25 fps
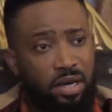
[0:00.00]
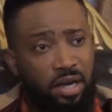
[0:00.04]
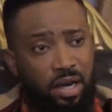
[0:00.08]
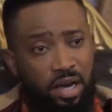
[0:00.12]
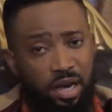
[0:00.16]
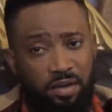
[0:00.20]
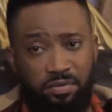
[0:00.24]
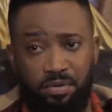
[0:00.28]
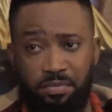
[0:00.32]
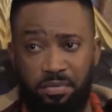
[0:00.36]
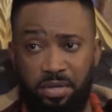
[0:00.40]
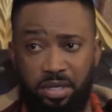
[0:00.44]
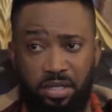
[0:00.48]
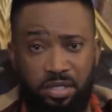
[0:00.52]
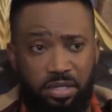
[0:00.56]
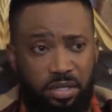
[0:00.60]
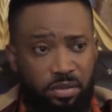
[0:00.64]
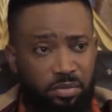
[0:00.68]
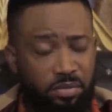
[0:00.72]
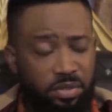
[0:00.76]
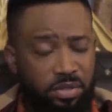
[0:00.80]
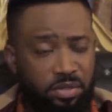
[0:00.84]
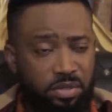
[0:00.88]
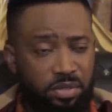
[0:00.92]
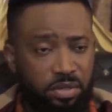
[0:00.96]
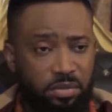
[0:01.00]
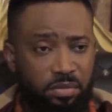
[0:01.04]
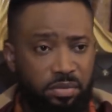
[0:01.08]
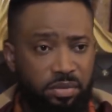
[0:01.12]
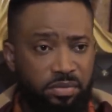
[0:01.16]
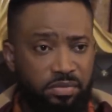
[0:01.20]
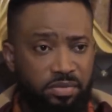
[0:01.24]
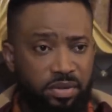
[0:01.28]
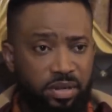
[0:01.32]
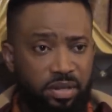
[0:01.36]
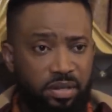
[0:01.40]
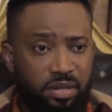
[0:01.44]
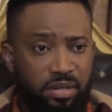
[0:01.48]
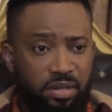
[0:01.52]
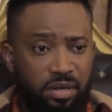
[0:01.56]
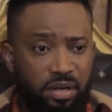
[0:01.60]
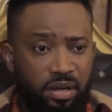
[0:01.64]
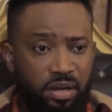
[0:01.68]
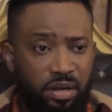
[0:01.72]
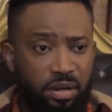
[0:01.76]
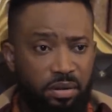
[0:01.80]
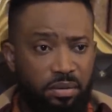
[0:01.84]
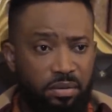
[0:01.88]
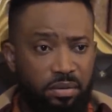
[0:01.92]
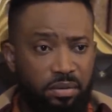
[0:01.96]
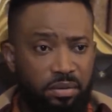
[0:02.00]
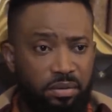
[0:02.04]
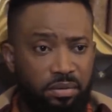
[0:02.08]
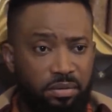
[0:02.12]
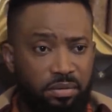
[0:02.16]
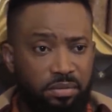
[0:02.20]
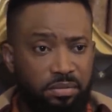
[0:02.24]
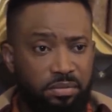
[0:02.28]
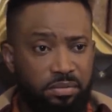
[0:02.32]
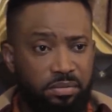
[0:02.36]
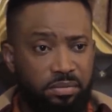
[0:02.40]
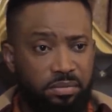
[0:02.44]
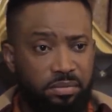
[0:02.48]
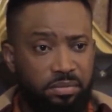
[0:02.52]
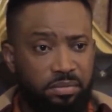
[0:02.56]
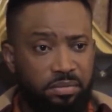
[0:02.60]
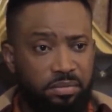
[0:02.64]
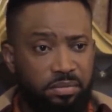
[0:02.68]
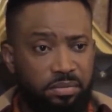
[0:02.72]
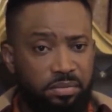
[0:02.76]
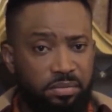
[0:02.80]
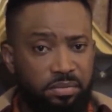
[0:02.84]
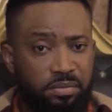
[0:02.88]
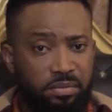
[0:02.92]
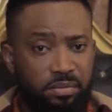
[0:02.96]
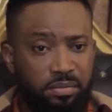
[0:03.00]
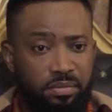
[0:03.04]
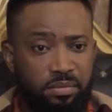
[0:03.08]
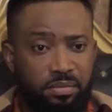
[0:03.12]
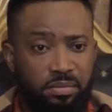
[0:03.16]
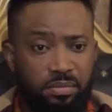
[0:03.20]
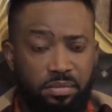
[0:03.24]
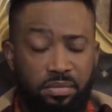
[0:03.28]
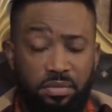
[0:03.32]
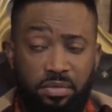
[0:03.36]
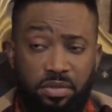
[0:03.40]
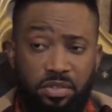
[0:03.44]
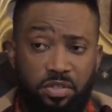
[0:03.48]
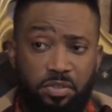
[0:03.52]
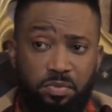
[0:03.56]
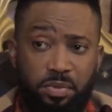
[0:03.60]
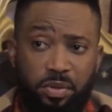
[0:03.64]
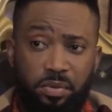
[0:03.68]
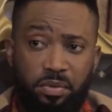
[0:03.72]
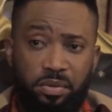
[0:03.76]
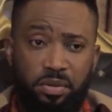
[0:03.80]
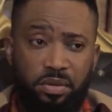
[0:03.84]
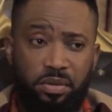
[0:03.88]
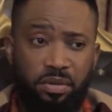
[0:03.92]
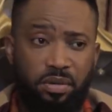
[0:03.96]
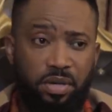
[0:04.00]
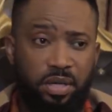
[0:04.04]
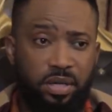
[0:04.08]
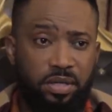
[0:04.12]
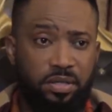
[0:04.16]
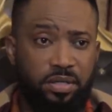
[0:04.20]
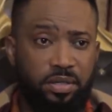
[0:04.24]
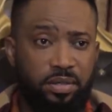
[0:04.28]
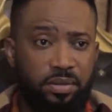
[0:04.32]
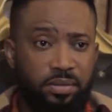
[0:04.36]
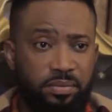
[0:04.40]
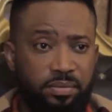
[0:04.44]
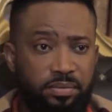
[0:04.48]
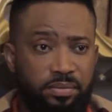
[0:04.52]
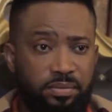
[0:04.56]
I have a meeting with someone, Father. I'll speak with you later.